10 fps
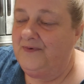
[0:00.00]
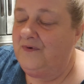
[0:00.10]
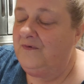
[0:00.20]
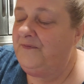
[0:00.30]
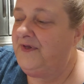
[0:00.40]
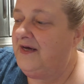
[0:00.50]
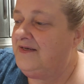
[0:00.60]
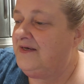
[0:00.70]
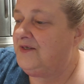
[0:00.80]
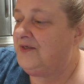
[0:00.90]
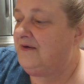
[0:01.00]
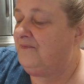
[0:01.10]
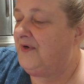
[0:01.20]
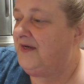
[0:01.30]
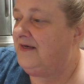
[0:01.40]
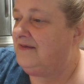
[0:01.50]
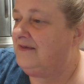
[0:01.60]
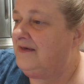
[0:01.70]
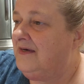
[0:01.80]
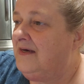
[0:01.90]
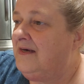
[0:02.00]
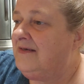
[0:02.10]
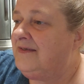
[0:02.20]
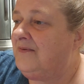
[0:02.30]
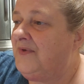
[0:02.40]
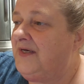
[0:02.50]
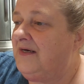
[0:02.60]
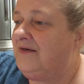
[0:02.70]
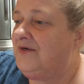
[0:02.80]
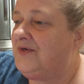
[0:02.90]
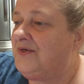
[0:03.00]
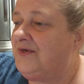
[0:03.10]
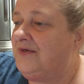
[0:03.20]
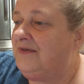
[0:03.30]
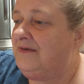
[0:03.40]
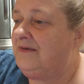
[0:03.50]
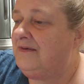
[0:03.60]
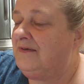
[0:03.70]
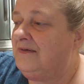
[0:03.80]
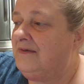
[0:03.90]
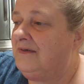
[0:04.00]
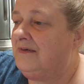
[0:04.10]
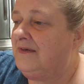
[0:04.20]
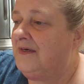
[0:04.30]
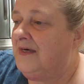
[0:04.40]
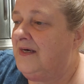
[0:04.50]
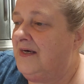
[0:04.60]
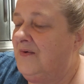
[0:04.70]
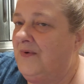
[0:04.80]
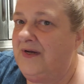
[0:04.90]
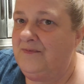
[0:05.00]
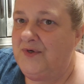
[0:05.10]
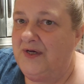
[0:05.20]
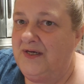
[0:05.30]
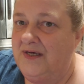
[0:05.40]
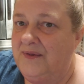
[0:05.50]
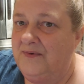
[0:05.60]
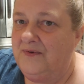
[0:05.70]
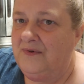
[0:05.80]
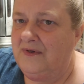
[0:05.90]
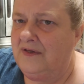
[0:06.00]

Hopefully I touched somebody and somebody understood what I'm trying to get through.